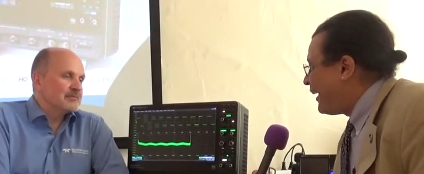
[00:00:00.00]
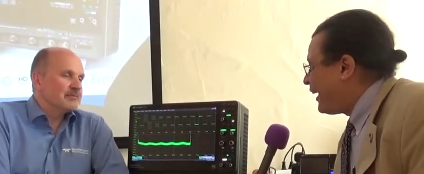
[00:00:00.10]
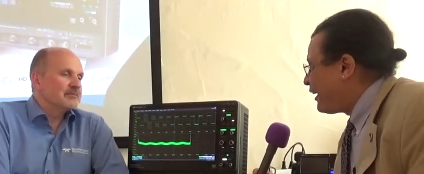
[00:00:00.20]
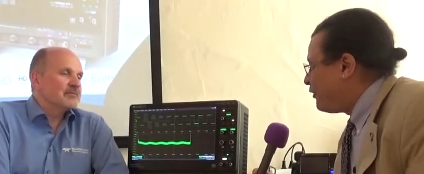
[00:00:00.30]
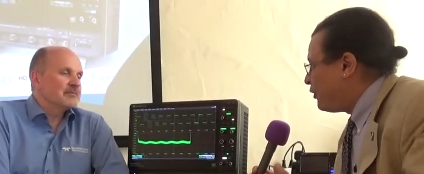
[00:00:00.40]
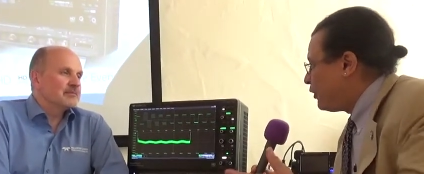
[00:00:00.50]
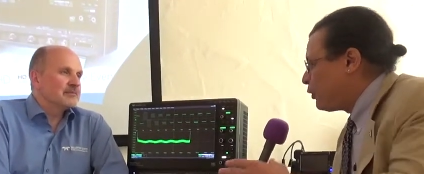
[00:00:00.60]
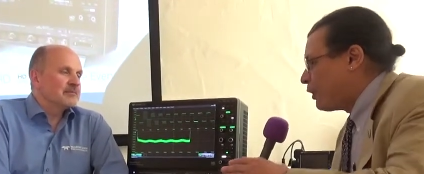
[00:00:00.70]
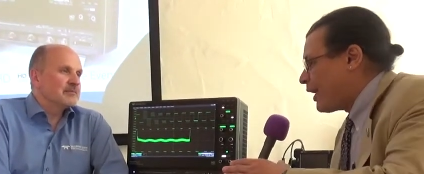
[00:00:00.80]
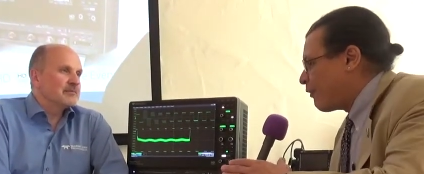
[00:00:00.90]
Speaker 1: and you
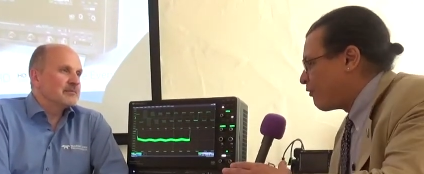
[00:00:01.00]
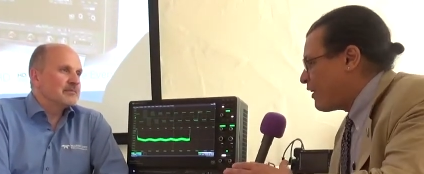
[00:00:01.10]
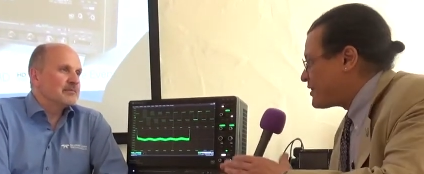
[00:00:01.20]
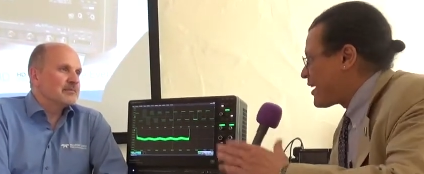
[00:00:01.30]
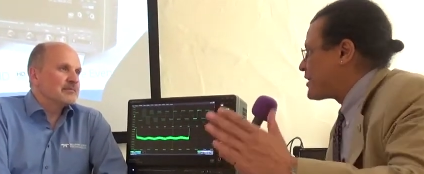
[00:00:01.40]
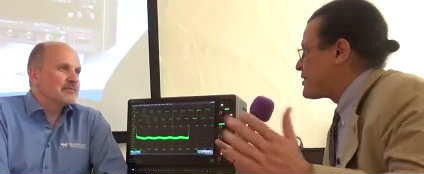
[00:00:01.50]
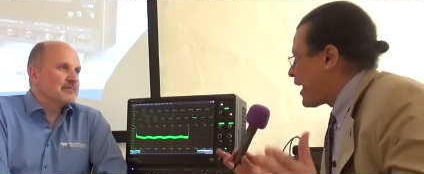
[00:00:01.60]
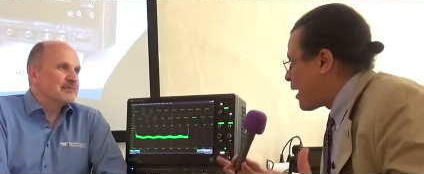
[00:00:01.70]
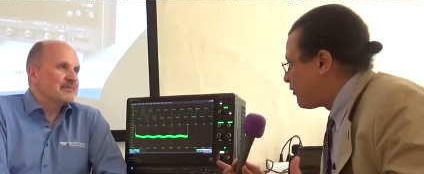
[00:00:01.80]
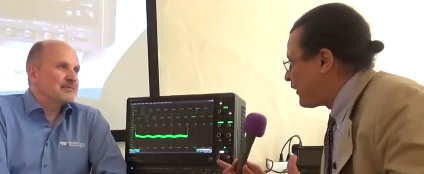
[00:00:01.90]
could have fantastic
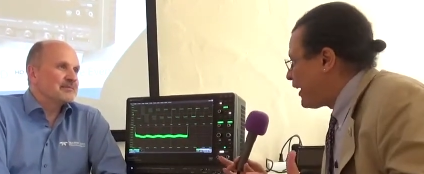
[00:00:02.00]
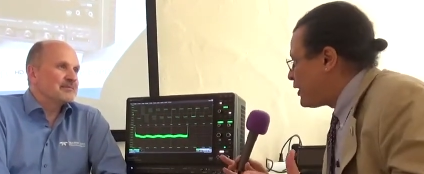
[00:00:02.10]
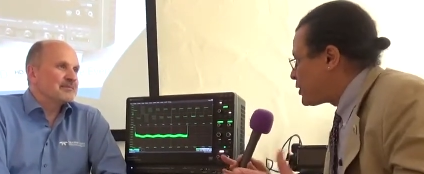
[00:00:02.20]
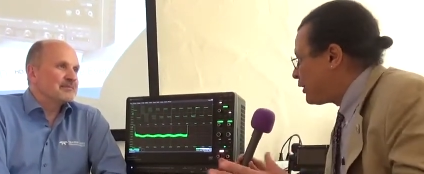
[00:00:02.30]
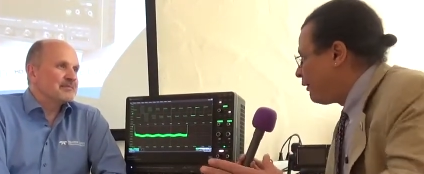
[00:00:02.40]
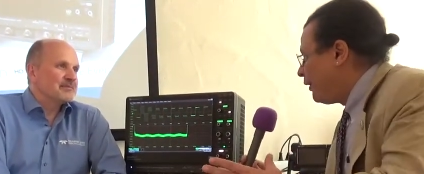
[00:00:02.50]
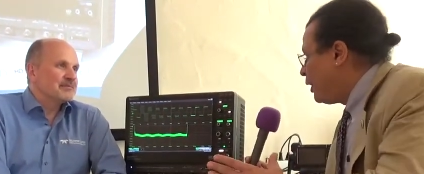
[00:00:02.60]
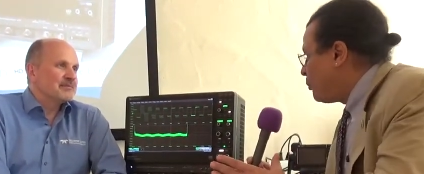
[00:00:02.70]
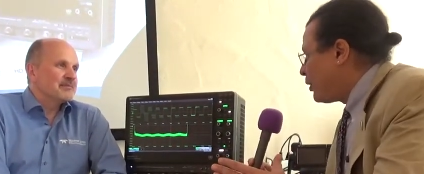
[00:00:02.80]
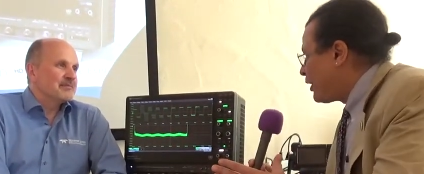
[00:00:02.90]
amplification,
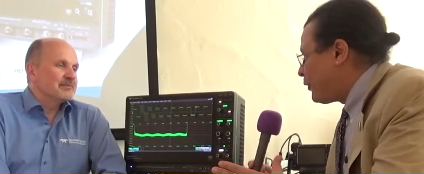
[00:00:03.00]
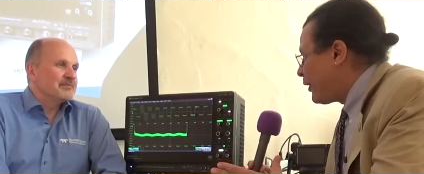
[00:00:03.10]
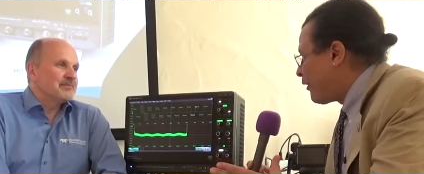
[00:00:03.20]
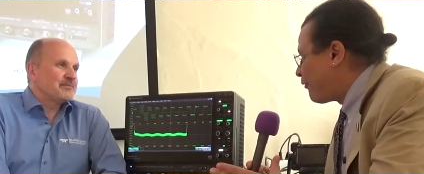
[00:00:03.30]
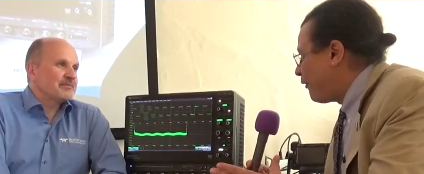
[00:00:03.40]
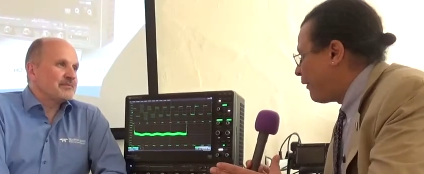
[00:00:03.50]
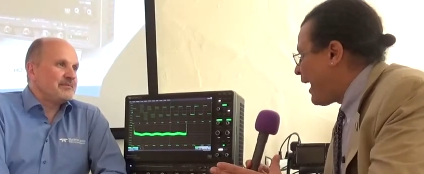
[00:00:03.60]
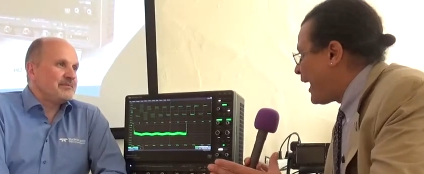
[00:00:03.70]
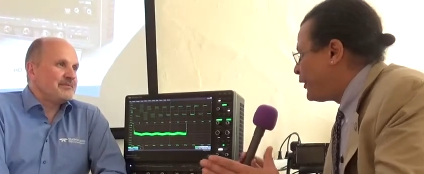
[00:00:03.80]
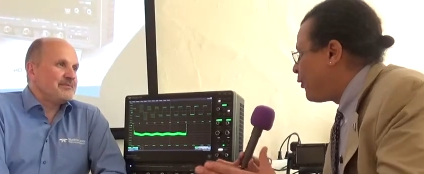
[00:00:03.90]
but if you have
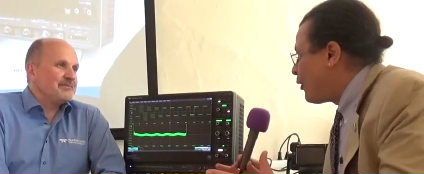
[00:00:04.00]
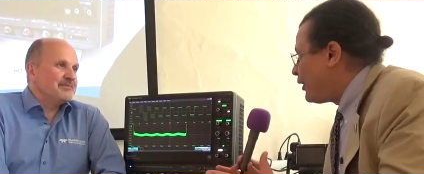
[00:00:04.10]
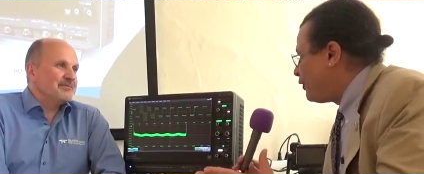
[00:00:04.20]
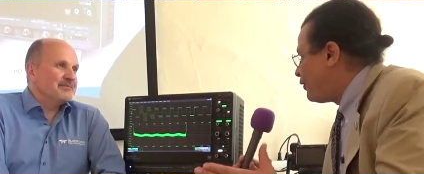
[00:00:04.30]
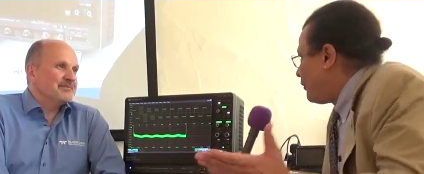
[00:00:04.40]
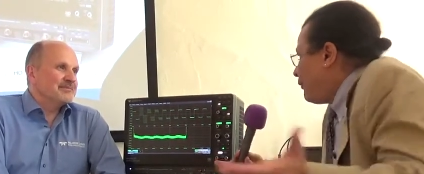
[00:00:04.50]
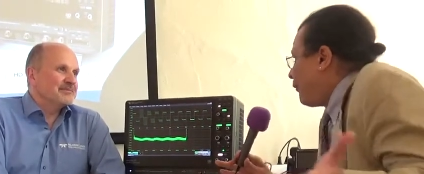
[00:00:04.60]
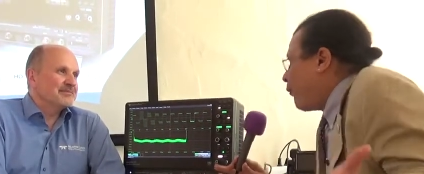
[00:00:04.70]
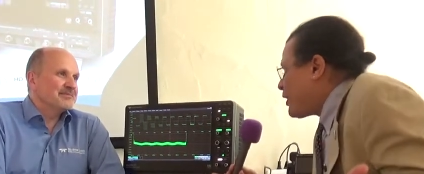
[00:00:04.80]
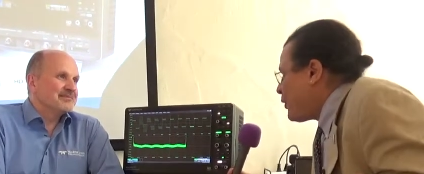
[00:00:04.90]
high noise,
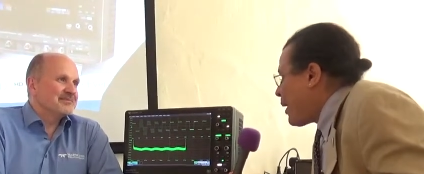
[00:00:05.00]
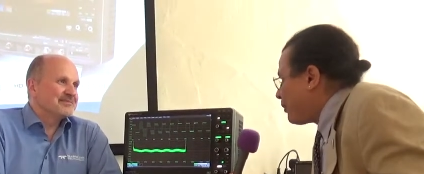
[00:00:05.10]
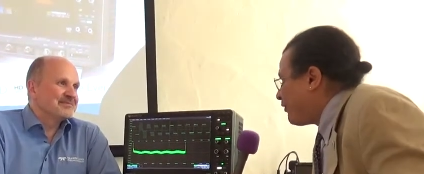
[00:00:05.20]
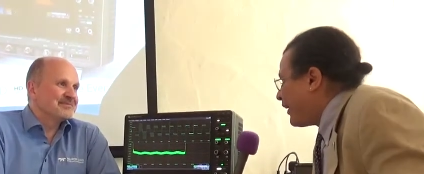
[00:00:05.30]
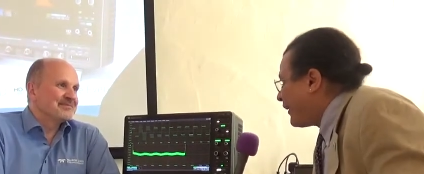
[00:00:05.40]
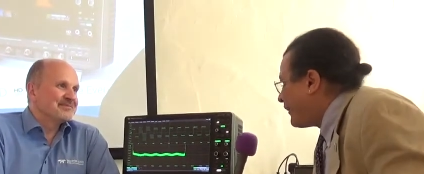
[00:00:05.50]
what are you amplifying?